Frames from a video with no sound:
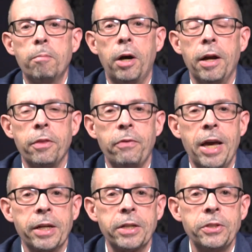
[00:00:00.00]
by the
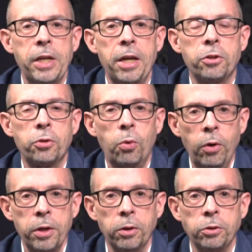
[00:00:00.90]
Vatican's
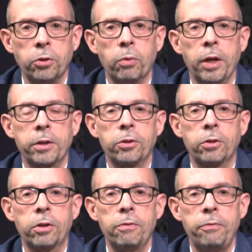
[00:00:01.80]
editorial
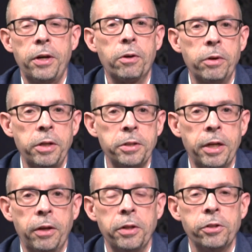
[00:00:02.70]
director, veteran
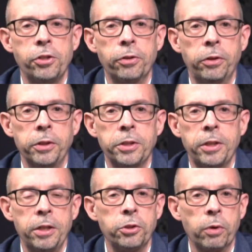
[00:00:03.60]
Italian journalist
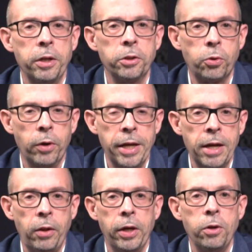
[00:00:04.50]
Andrea
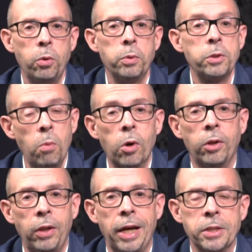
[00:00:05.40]
Tornielli, who was more or
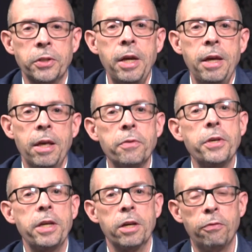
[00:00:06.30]
less
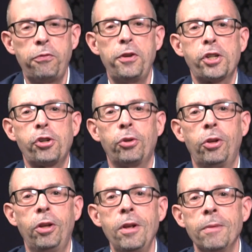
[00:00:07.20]
the
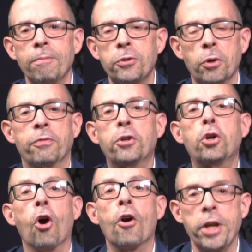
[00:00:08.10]
official sort of
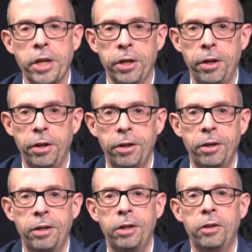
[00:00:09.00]
guardian
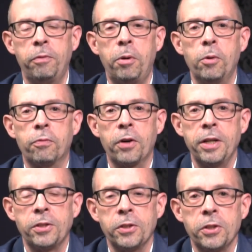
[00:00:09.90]
of Pope
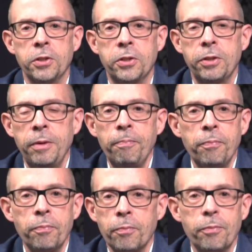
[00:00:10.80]
Francis's
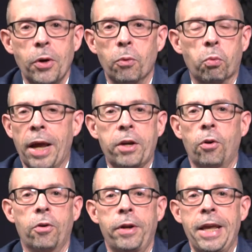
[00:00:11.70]

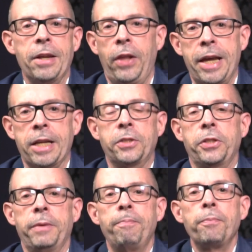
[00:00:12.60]
record and
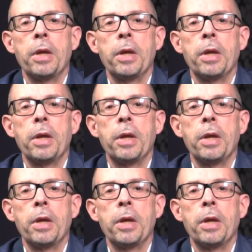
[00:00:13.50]
legacy,